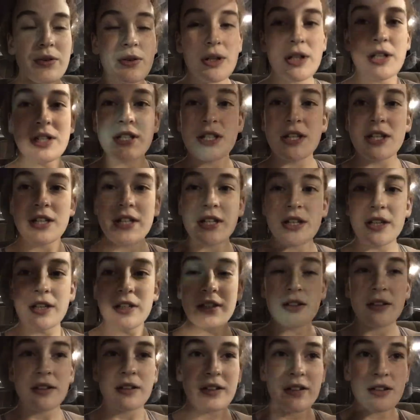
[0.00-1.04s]
green tea
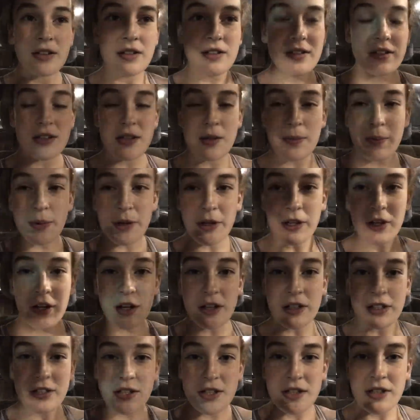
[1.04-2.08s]
into Dippin'
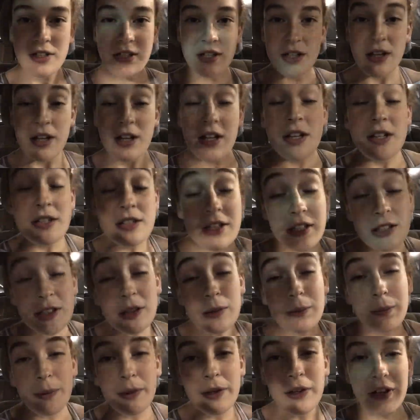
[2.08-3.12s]
Dots. It's
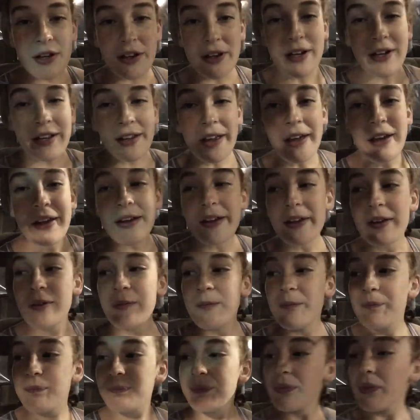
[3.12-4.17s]
actually pretty good. I like it.
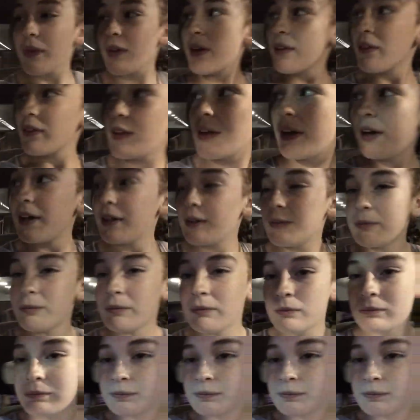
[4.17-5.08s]
And then